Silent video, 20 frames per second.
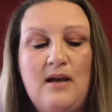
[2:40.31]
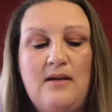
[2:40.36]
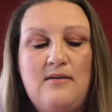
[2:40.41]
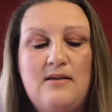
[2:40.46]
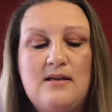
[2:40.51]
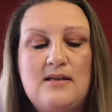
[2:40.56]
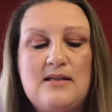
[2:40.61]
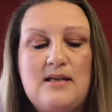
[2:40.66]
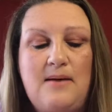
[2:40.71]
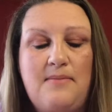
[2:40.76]

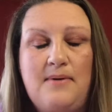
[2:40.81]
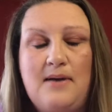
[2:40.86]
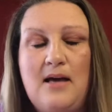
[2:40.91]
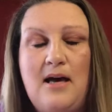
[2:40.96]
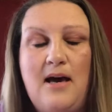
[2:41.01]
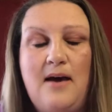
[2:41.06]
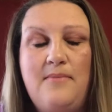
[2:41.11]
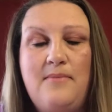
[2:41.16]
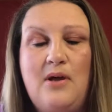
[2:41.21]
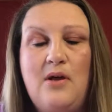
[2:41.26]
This
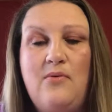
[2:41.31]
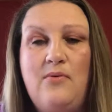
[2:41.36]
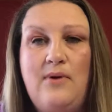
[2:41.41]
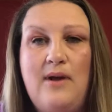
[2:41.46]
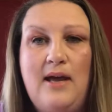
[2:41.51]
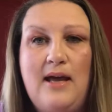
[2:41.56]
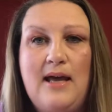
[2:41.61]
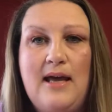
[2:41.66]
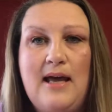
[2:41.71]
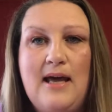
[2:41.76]
upcoming
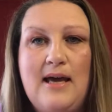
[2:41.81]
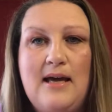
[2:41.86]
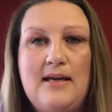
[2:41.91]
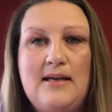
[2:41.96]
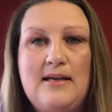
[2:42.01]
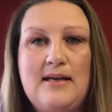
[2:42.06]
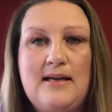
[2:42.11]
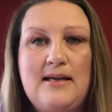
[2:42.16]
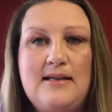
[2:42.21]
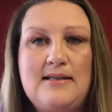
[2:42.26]

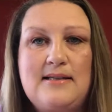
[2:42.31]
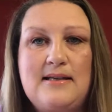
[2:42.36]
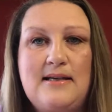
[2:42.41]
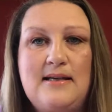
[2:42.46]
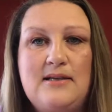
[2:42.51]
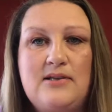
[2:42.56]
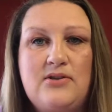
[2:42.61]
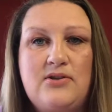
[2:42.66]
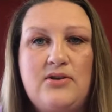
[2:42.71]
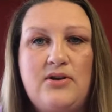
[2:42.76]
weekend is
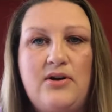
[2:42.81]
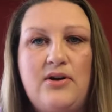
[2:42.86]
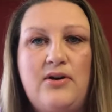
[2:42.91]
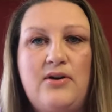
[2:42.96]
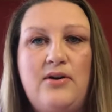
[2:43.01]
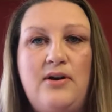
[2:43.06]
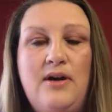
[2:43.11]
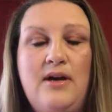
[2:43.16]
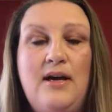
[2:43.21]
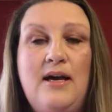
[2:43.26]

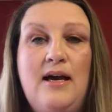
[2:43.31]
Easter,